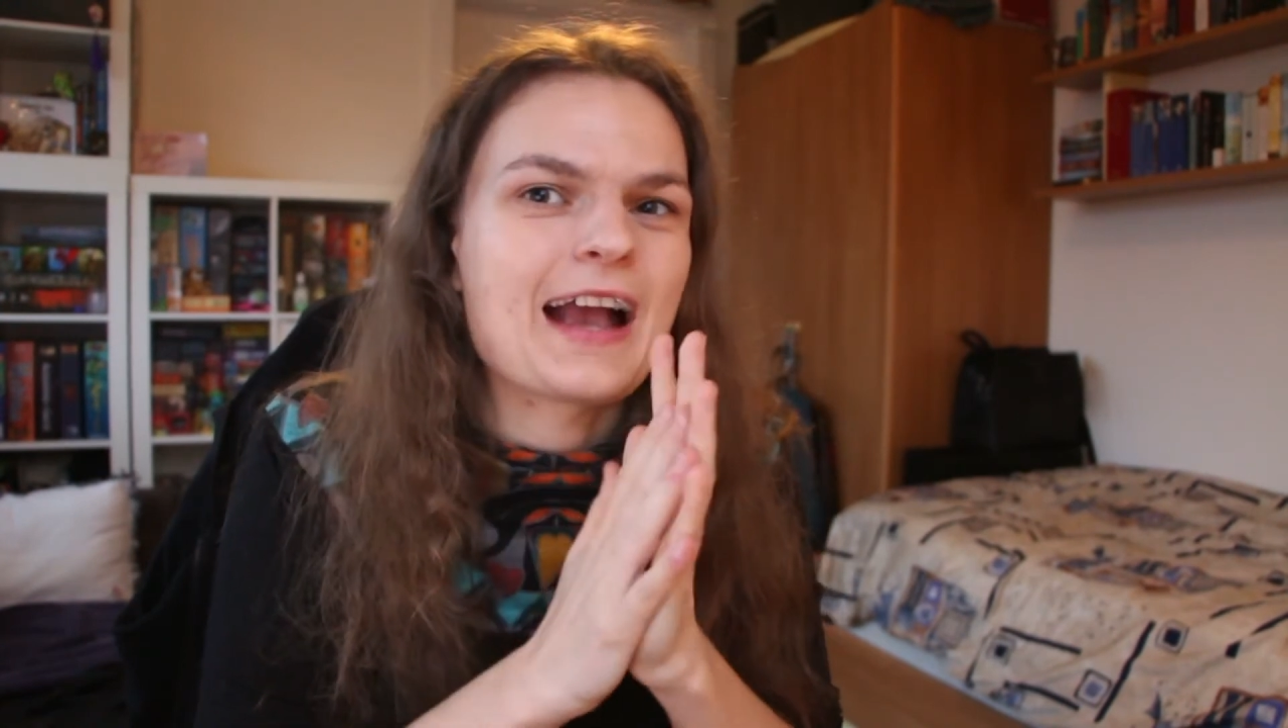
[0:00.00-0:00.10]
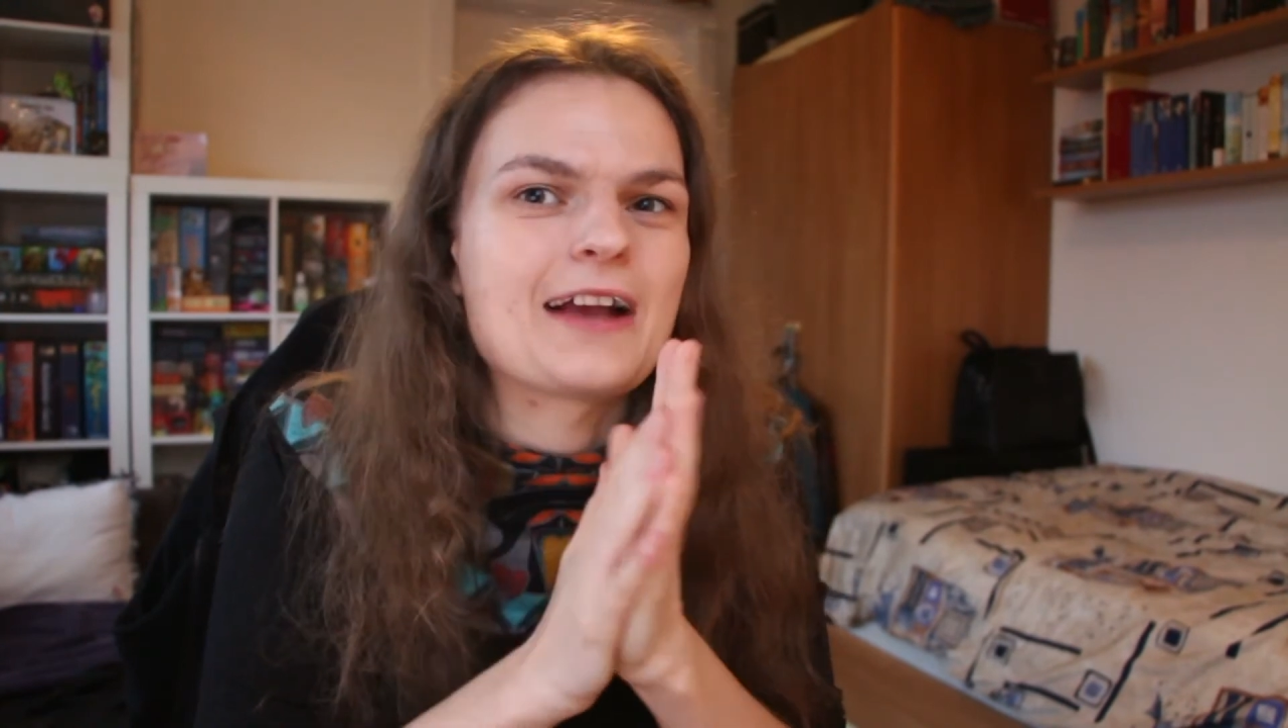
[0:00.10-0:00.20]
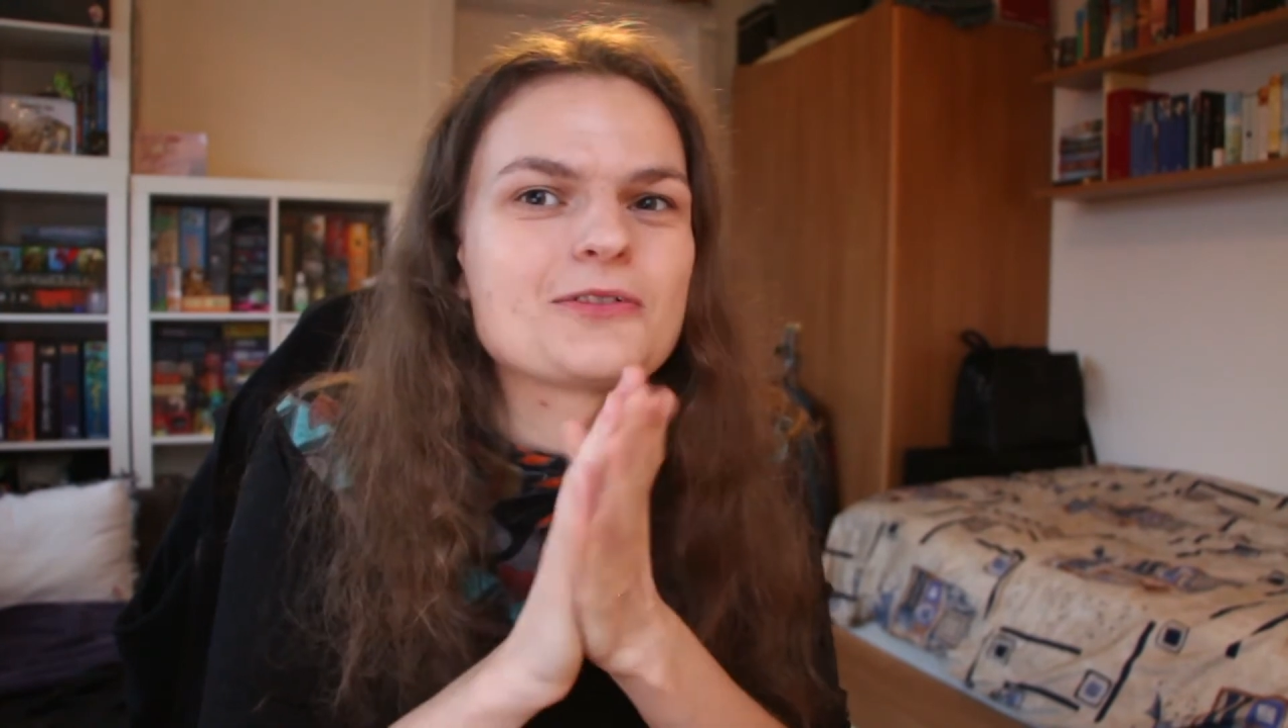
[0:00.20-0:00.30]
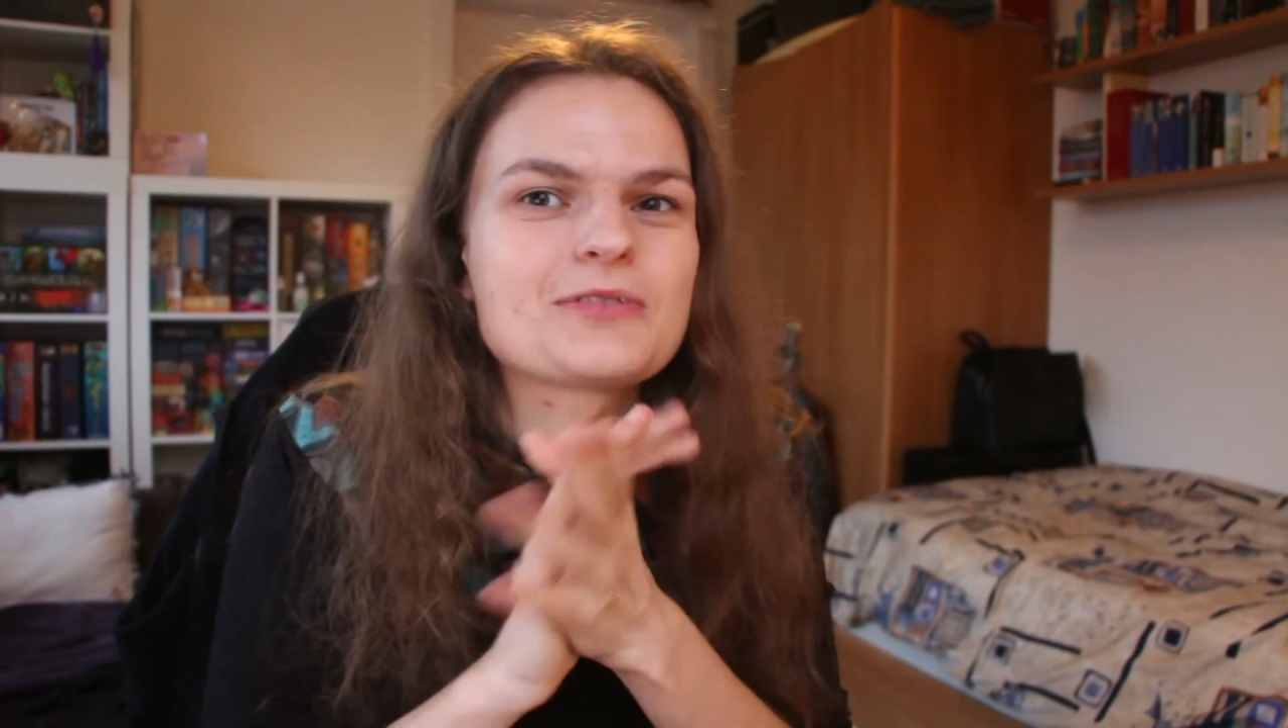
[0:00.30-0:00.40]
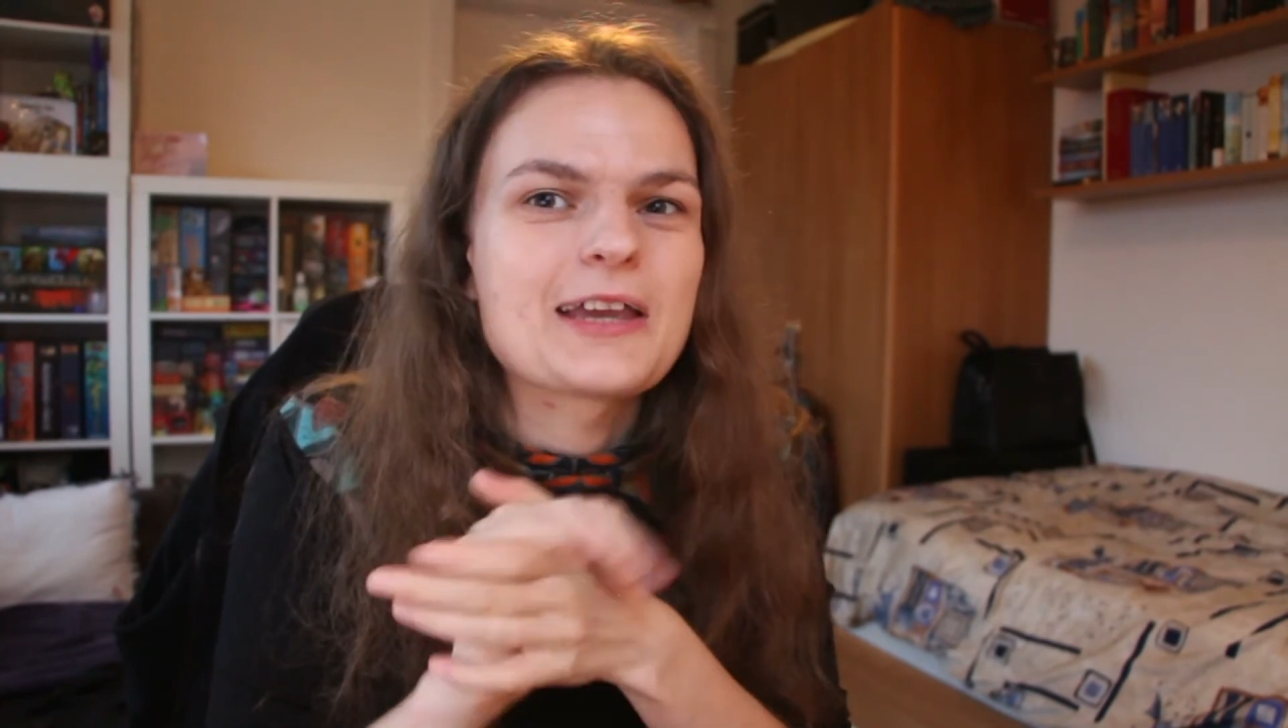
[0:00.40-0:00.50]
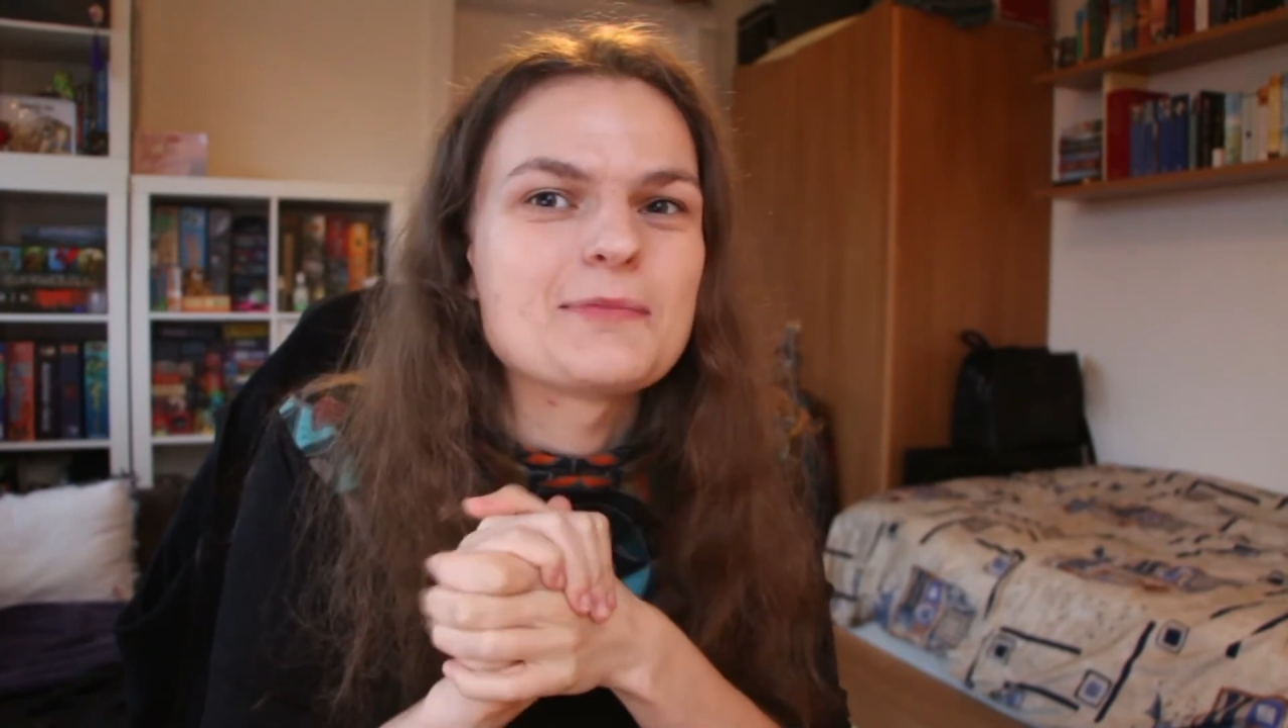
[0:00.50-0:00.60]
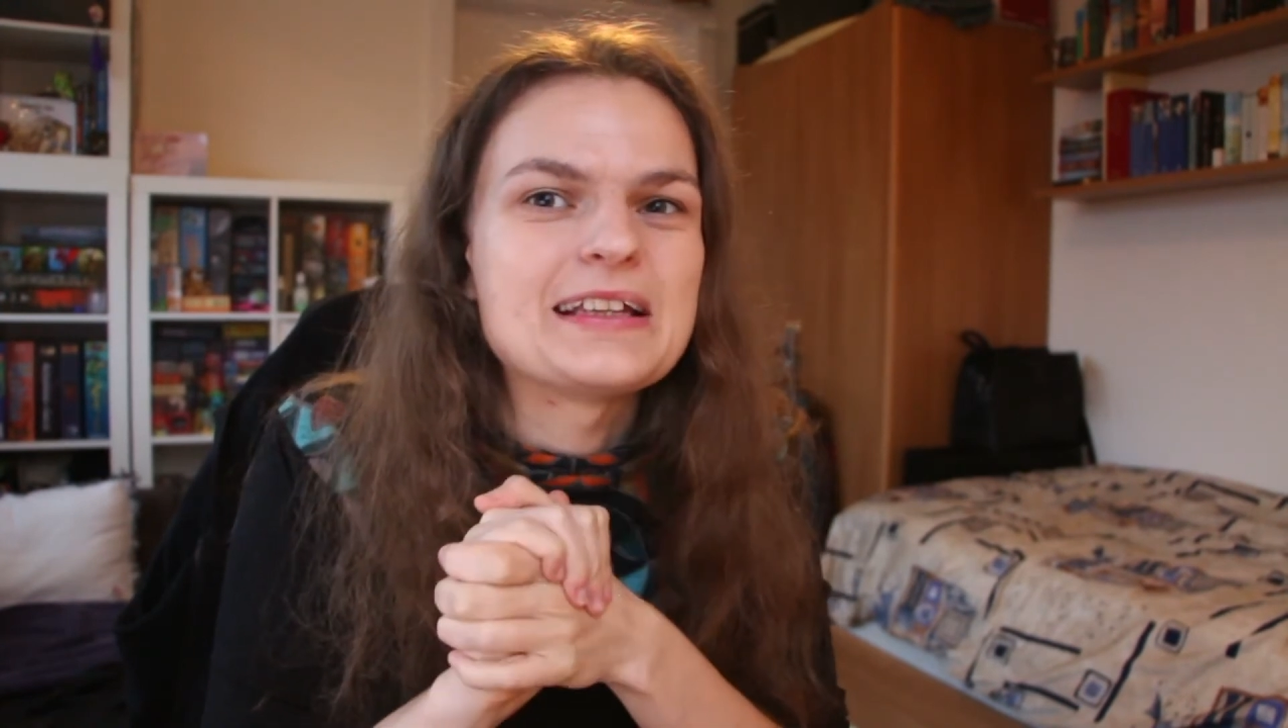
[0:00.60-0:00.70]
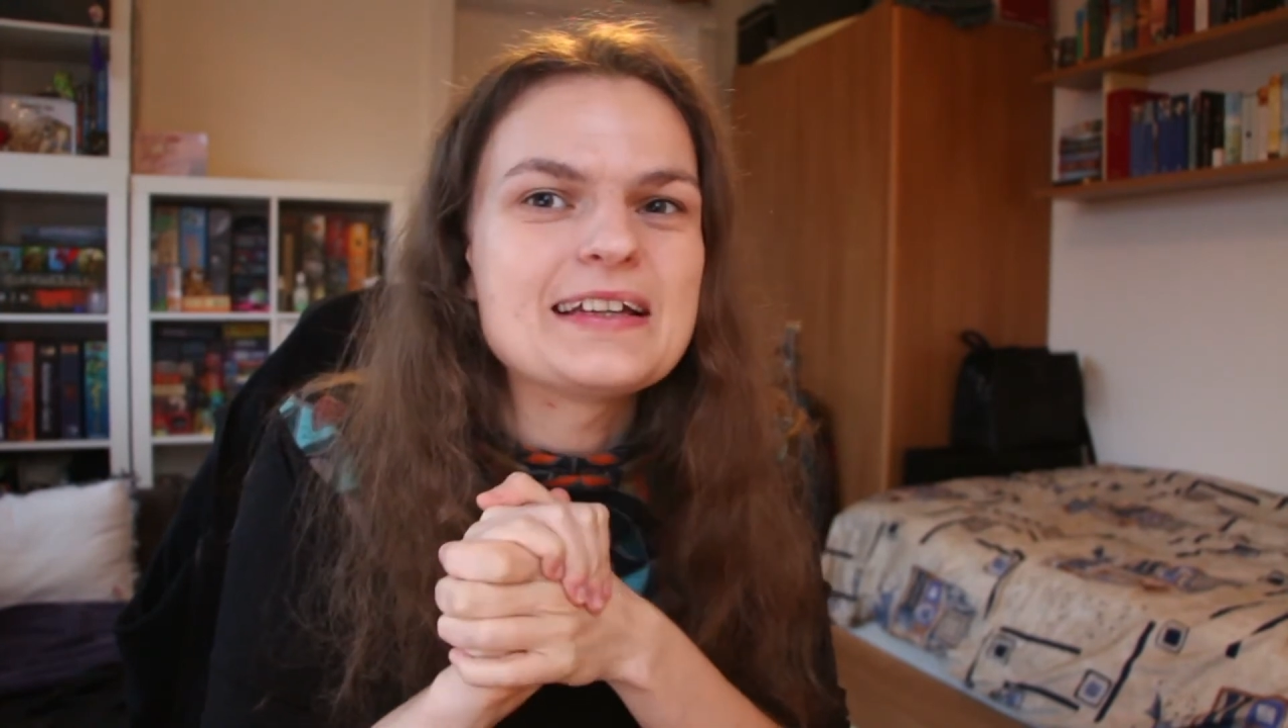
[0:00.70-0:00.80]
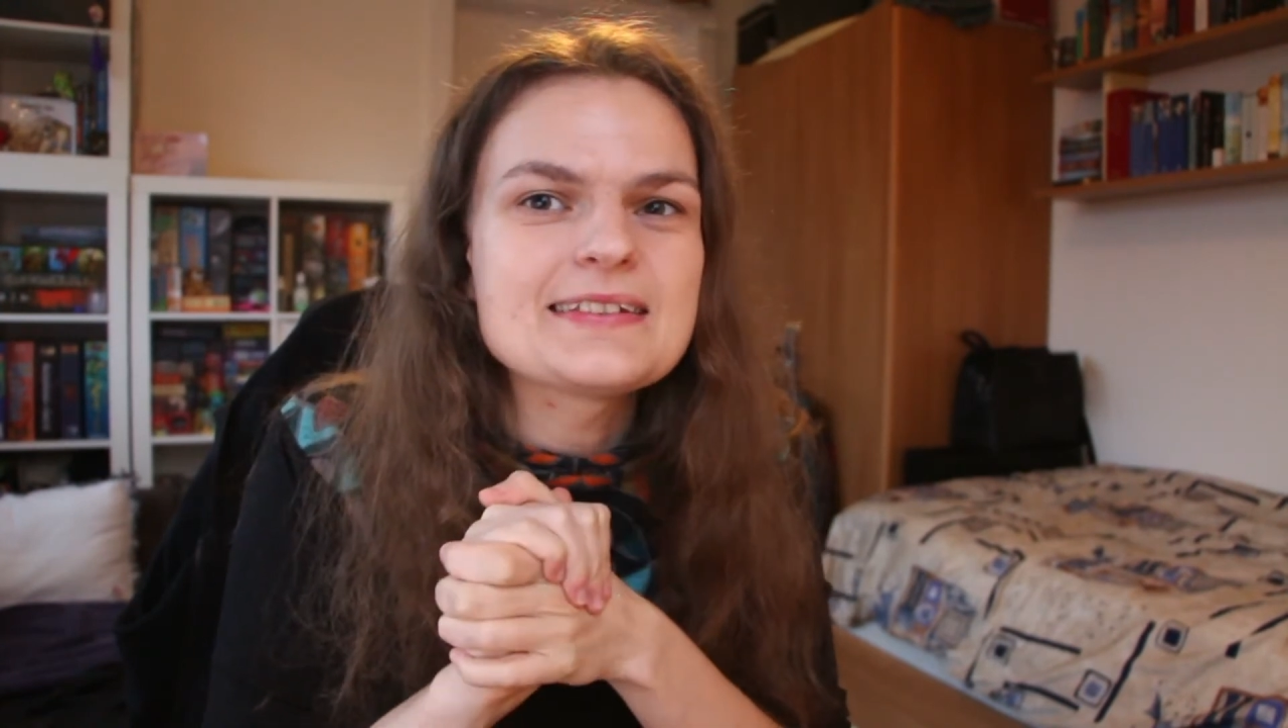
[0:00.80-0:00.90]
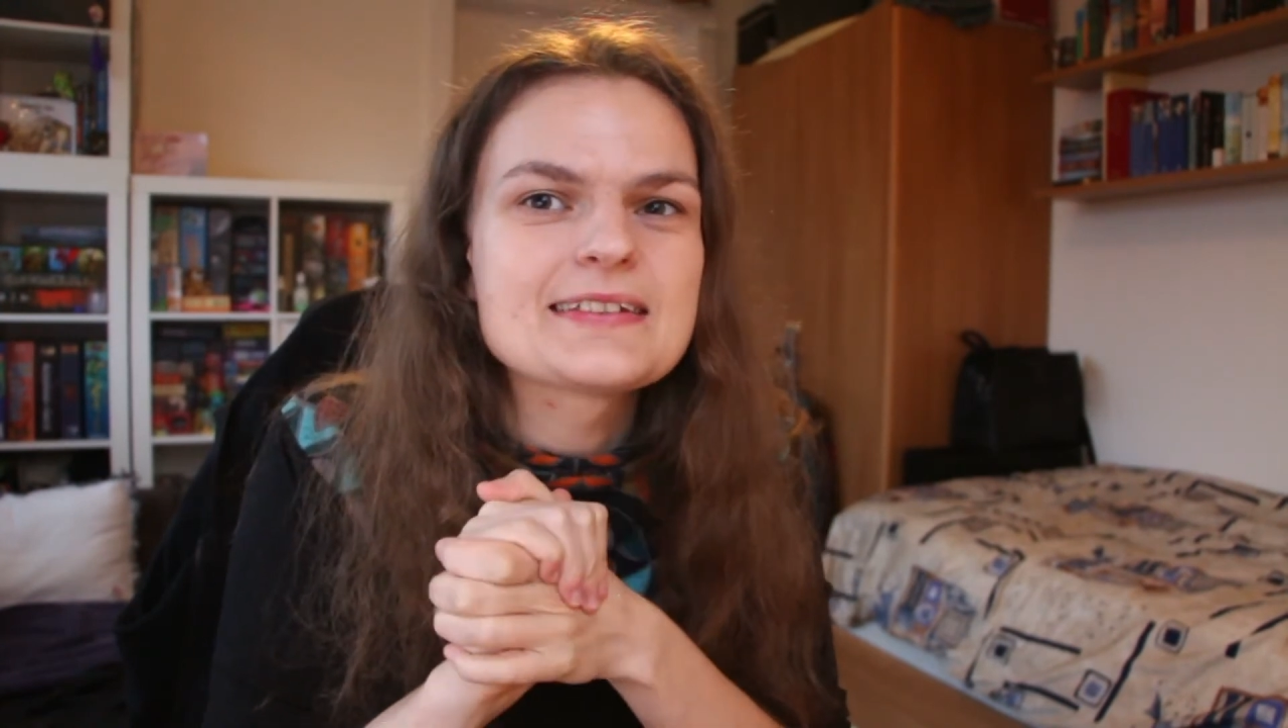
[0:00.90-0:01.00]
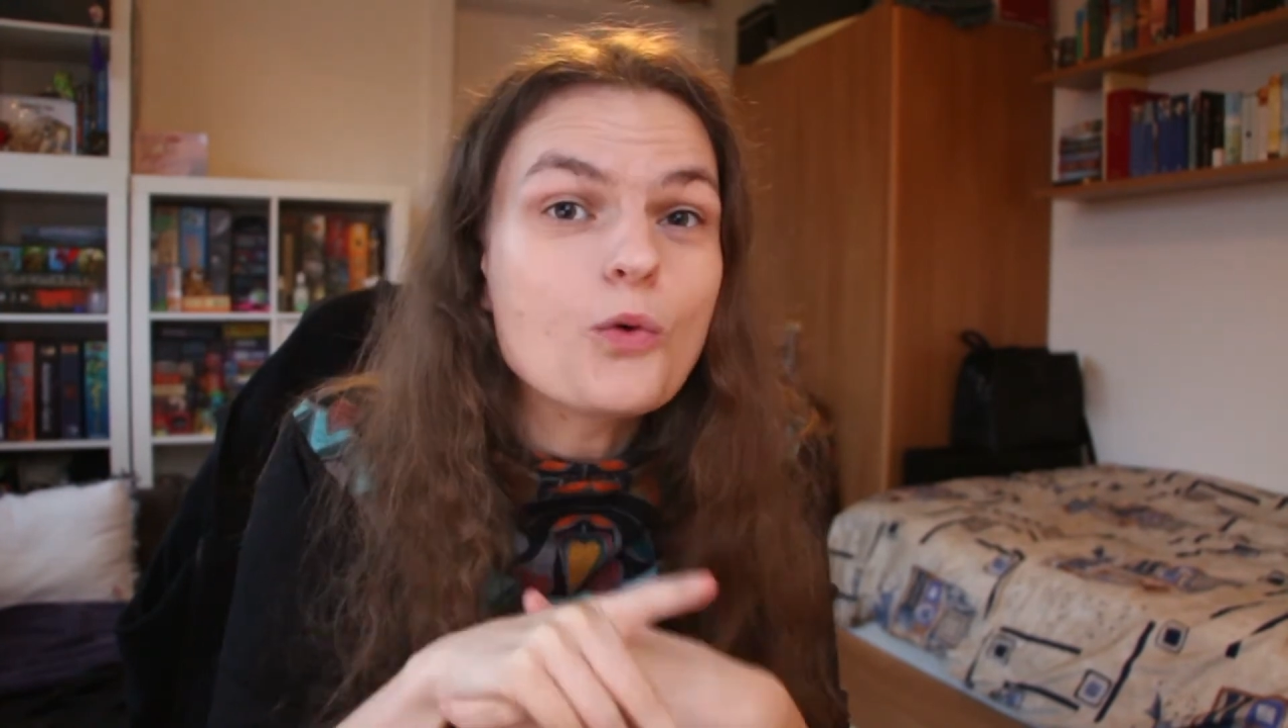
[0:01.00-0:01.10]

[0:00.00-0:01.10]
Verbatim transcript: kind of game it is.